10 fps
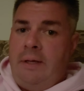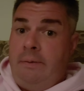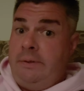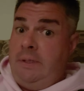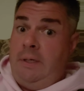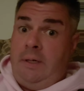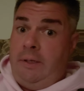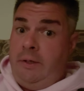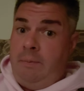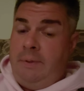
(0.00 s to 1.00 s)
I was not in
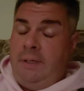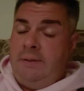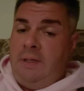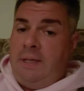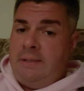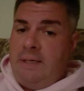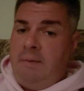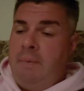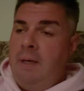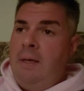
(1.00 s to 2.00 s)
a good place at that time,